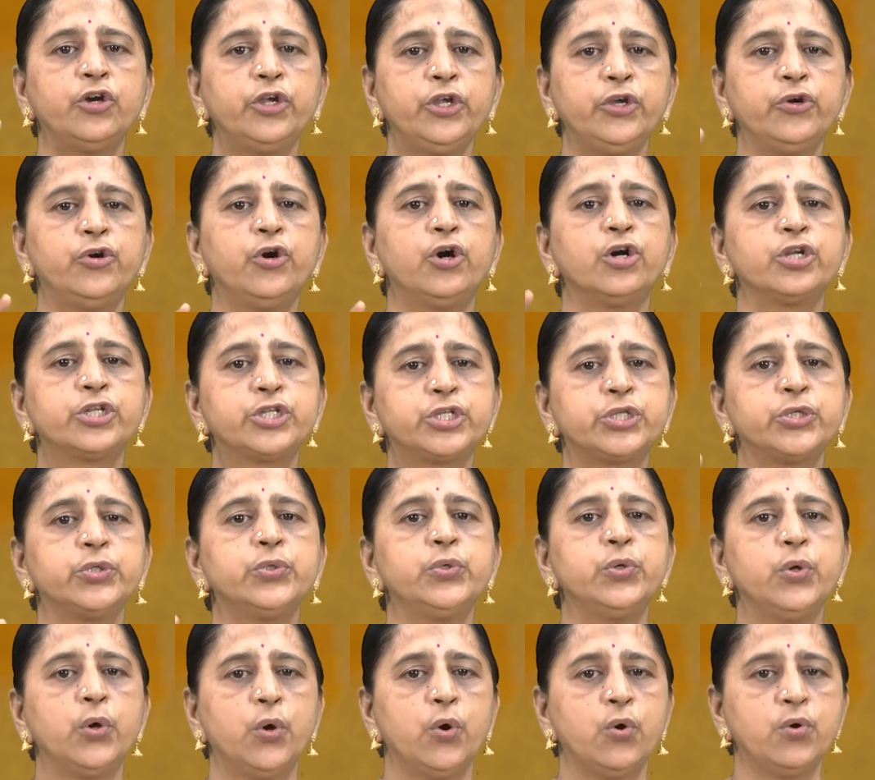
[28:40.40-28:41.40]
you got
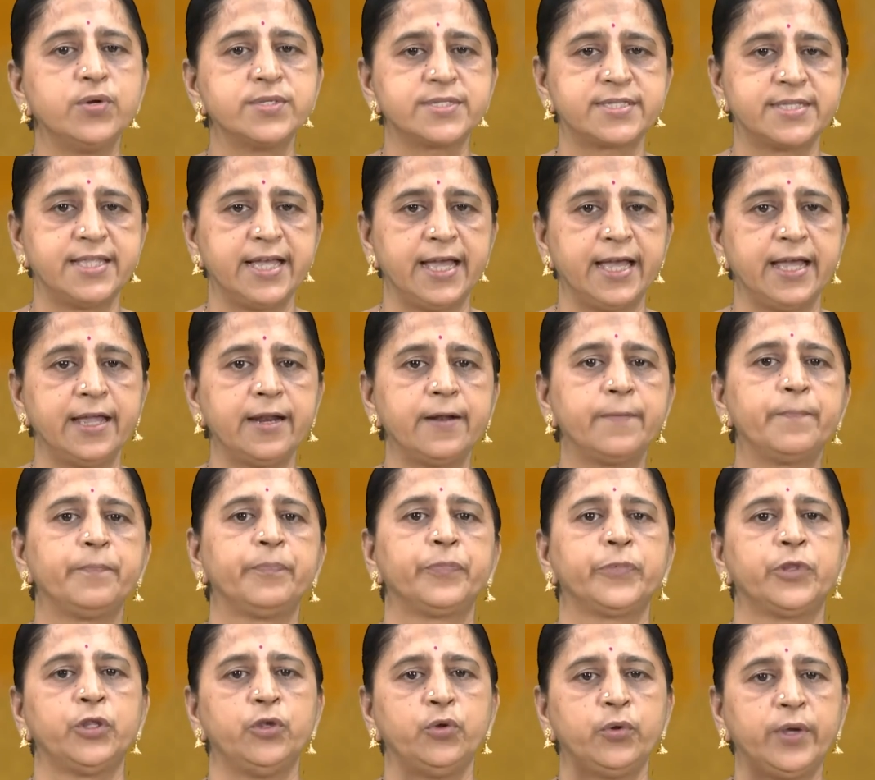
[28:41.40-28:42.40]
2 O's there,
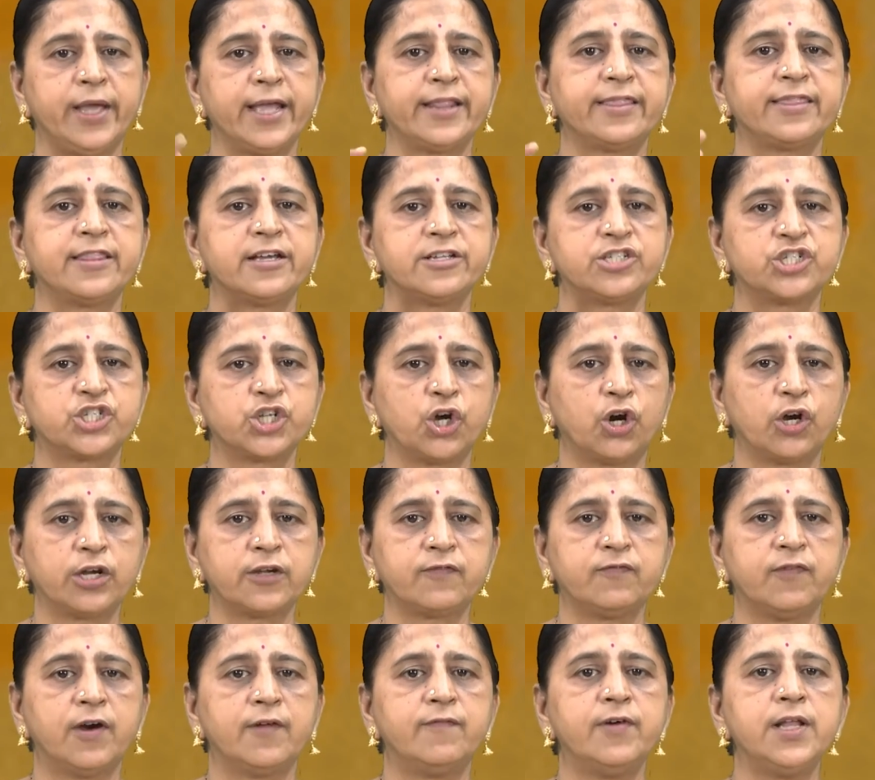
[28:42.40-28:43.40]
you get the short
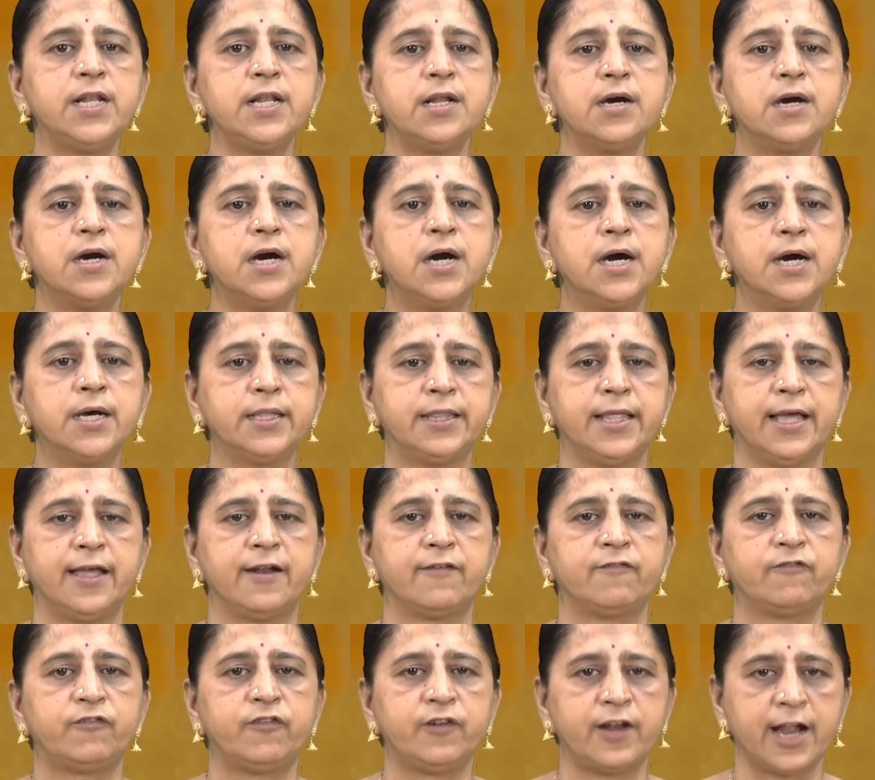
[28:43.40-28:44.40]
vowel there.
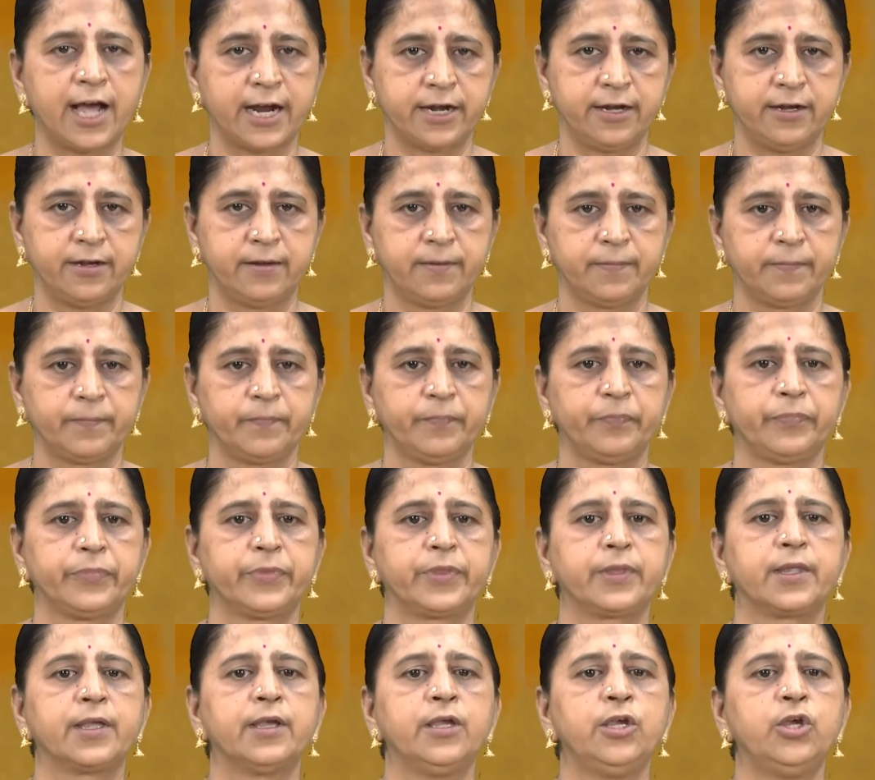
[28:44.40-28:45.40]
Flood.
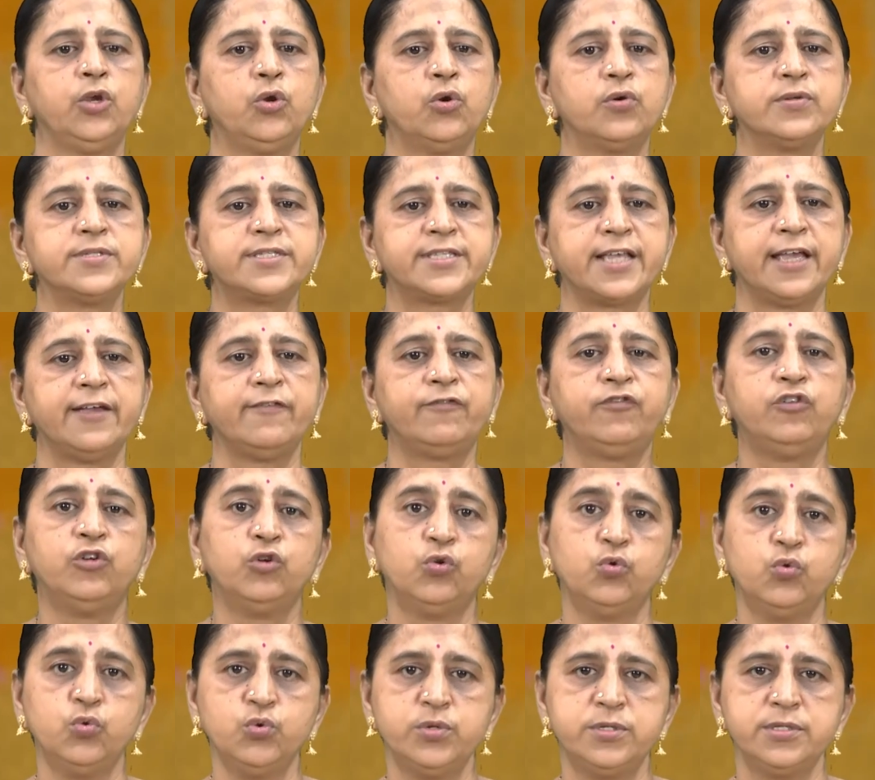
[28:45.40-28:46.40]
You don't say
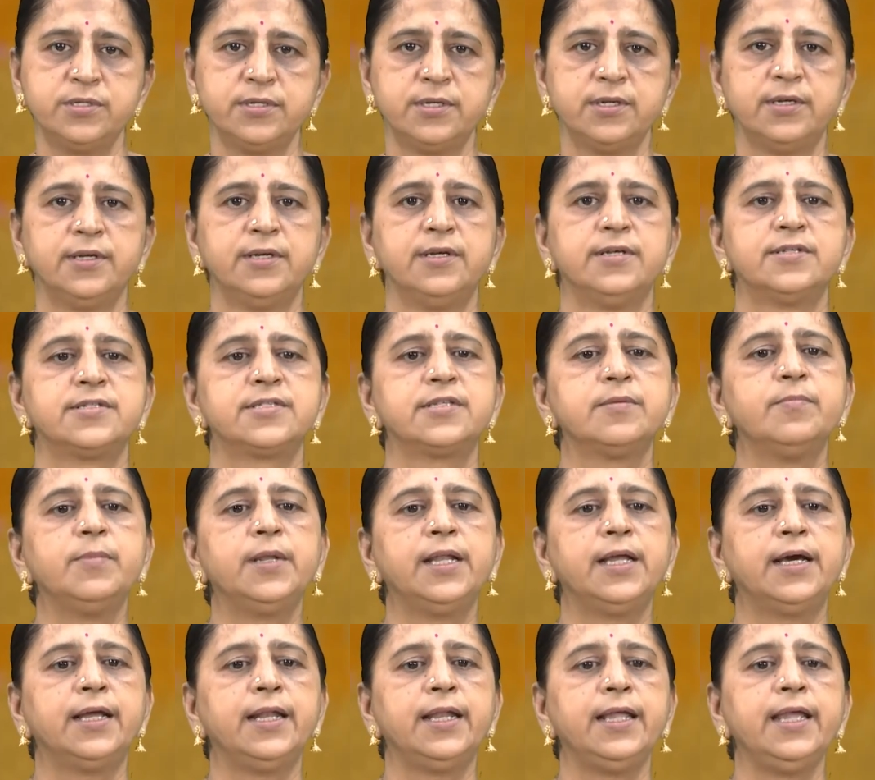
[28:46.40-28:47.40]
fluid.
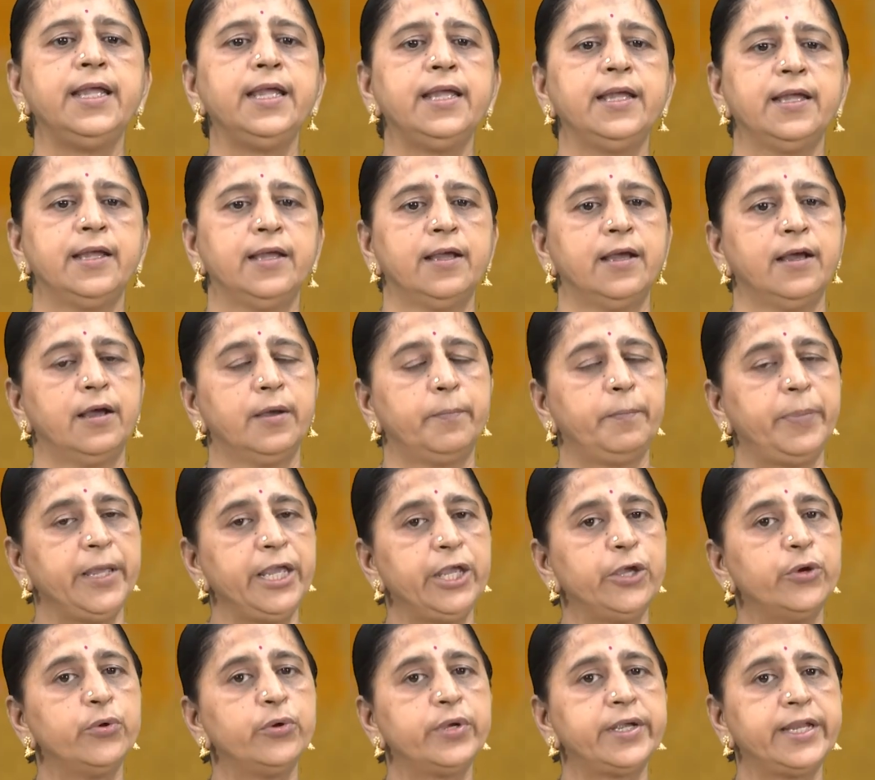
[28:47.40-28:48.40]
Similarly,
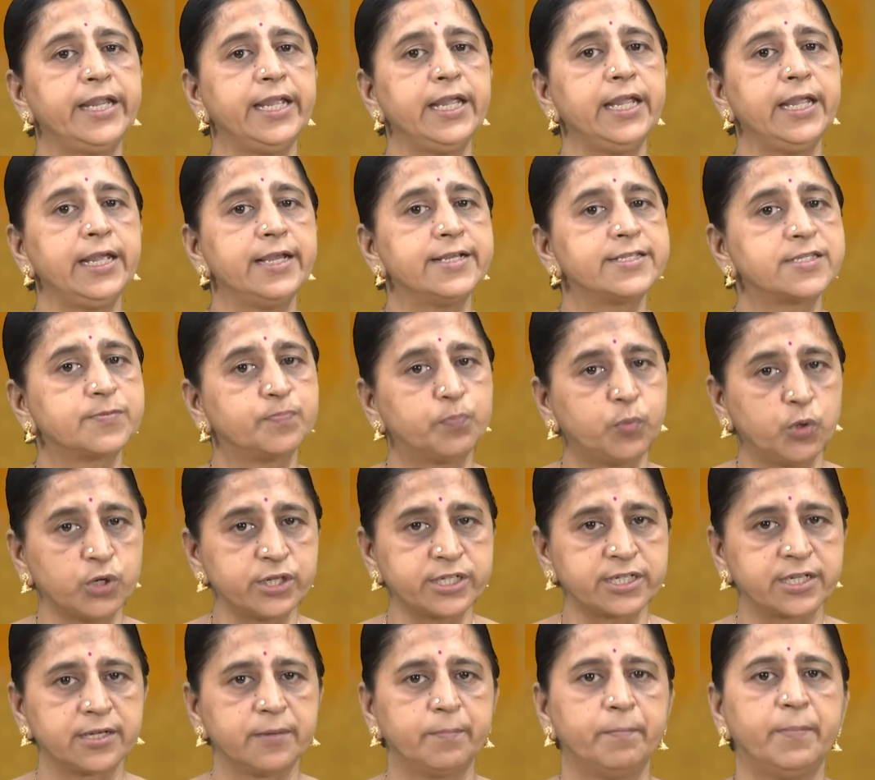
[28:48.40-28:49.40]
P-U-T is
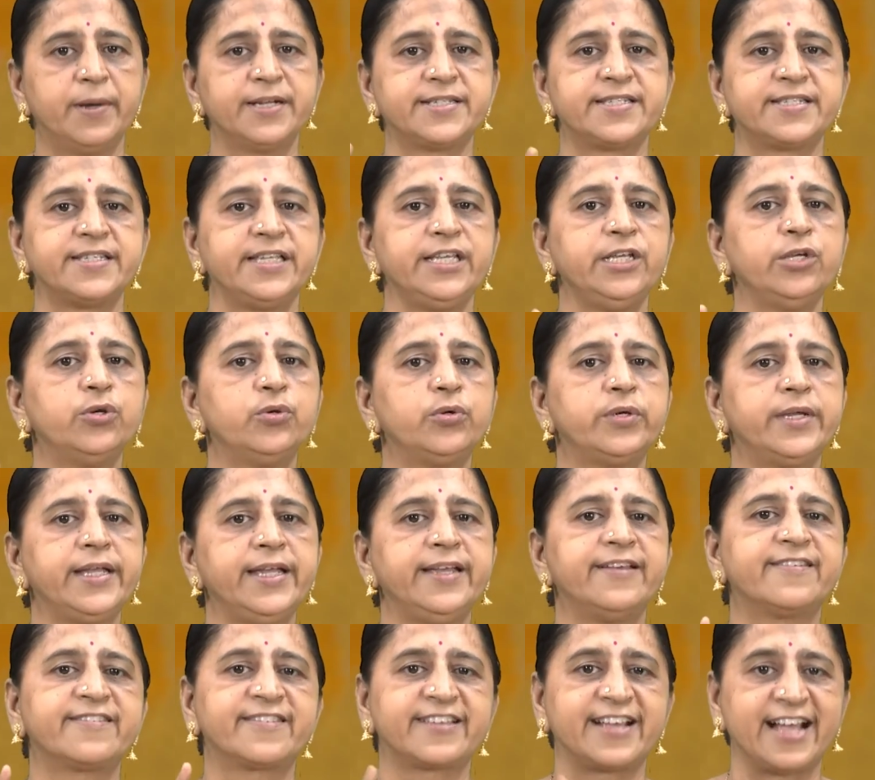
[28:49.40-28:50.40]
put, but C-U-T
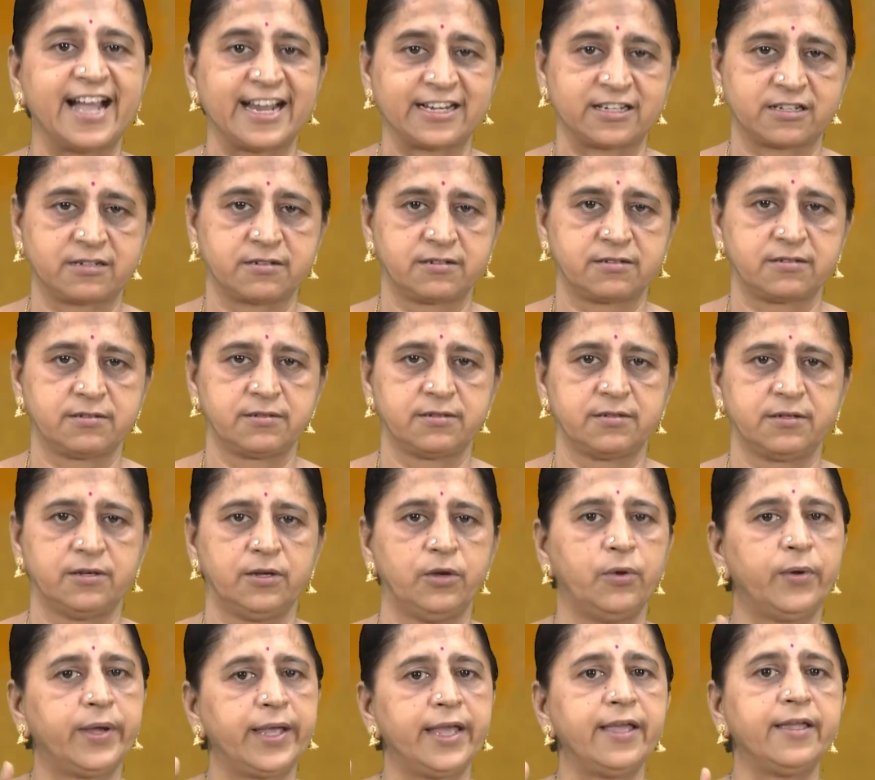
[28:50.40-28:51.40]
is cut.
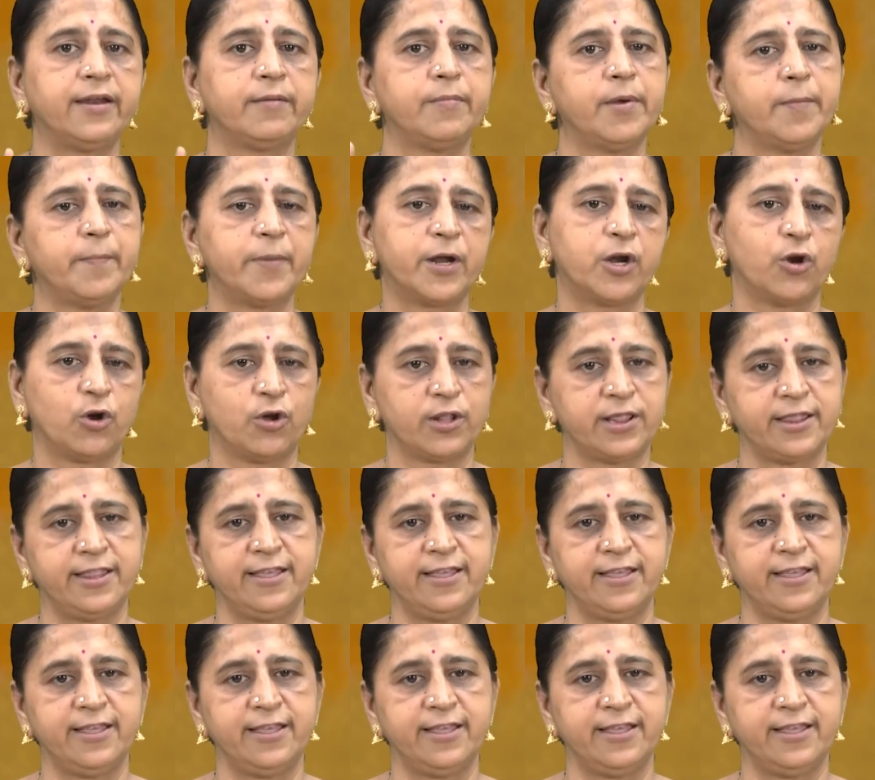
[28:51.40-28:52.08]
Okay, remember all